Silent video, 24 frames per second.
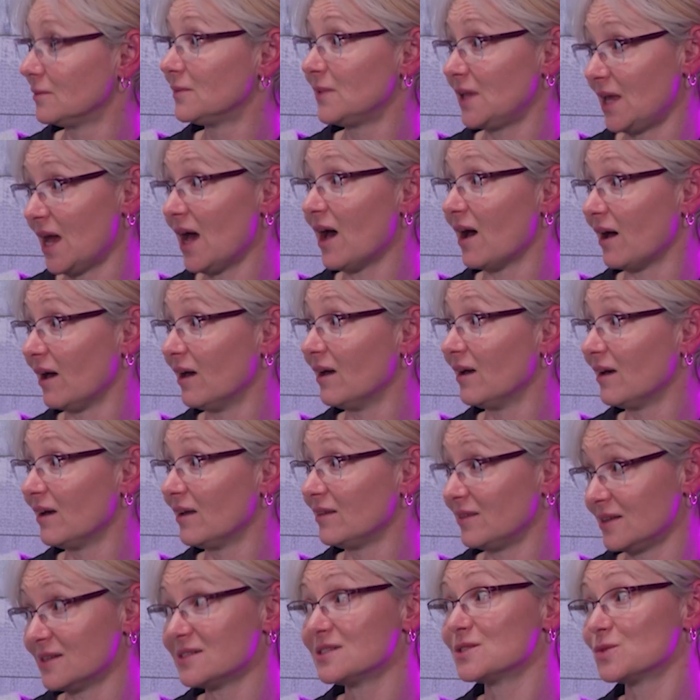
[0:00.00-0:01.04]
Yeah,
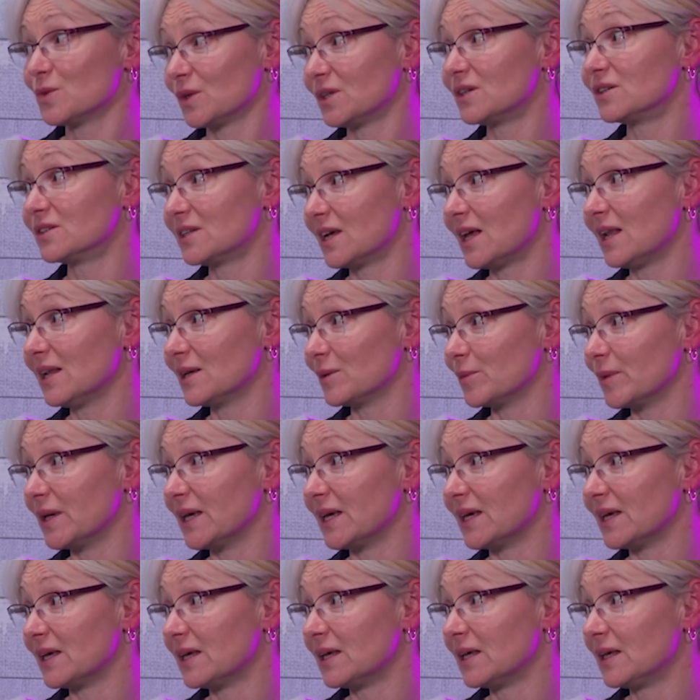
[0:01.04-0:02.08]
this is what they're telling me.
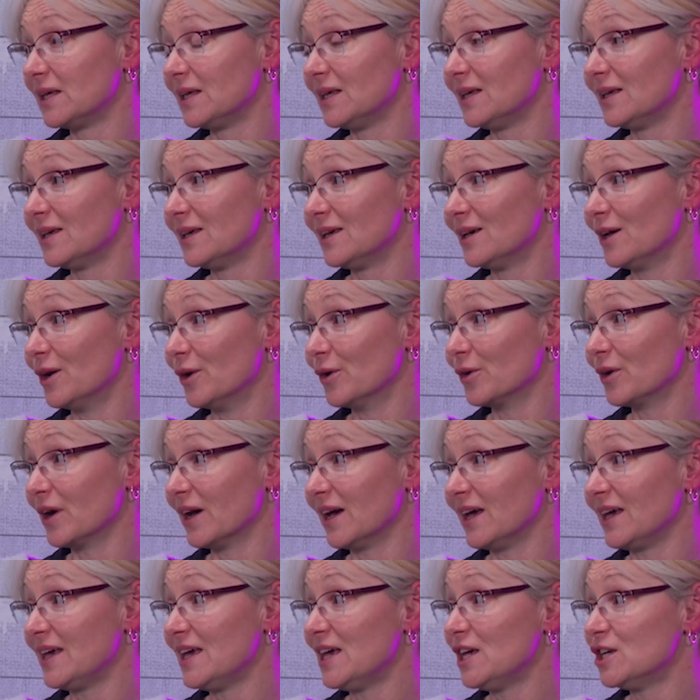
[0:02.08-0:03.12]

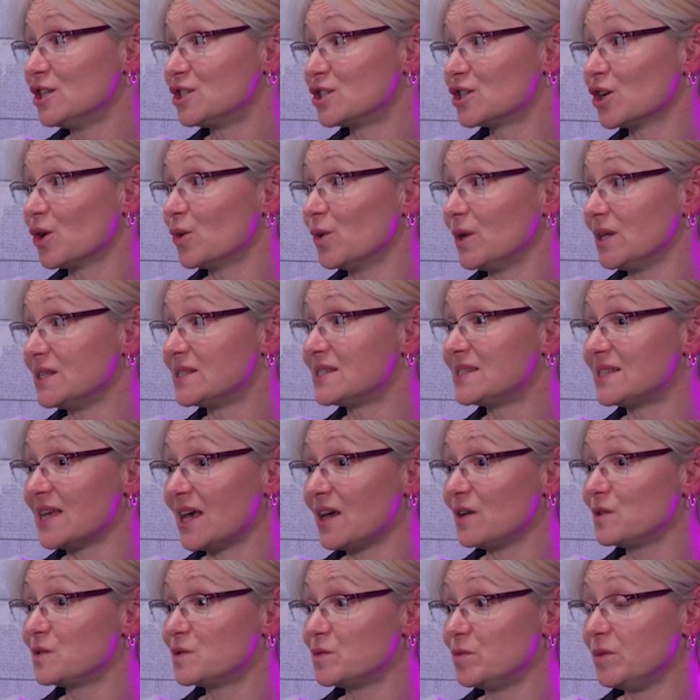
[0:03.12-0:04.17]
Okay? So it
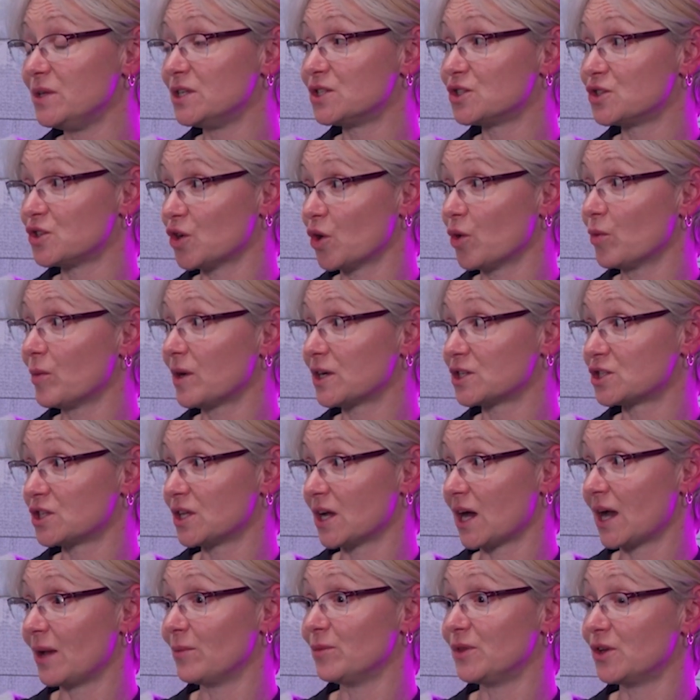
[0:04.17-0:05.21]
saves me so much
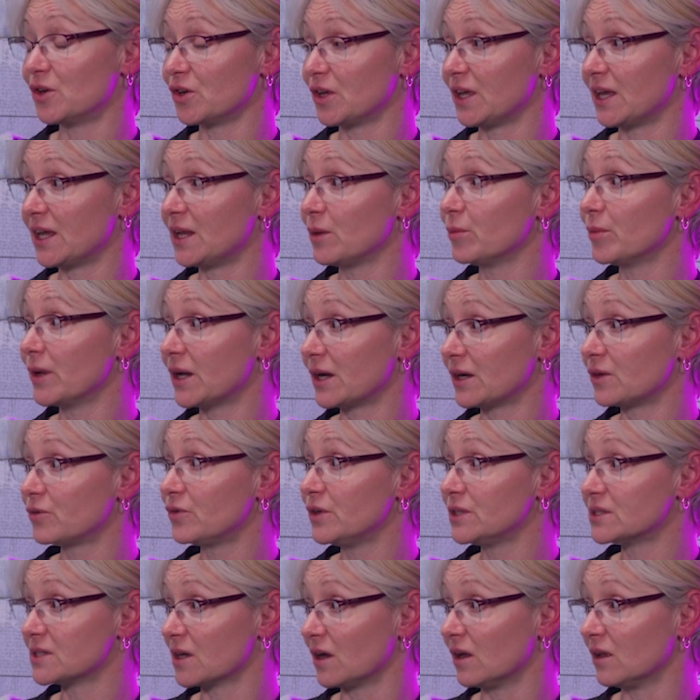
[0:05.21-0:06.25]
time. They're getting better
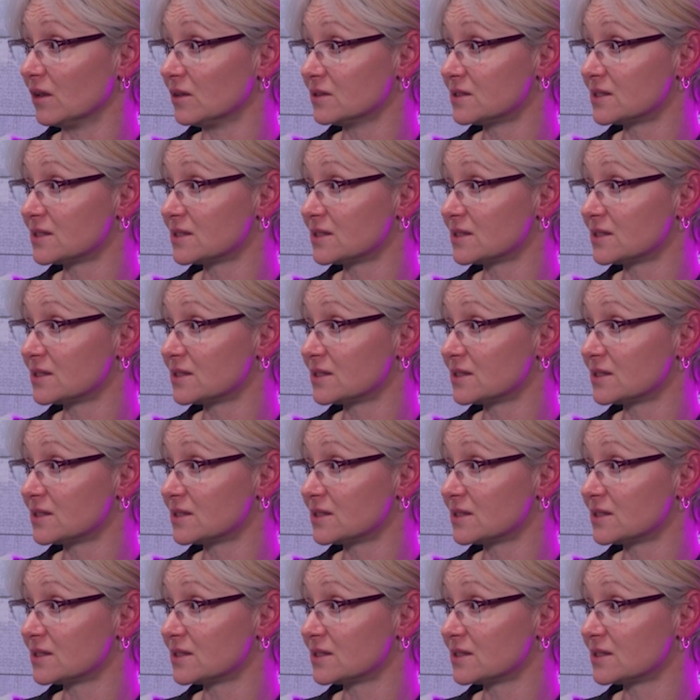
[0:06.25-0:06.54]
results.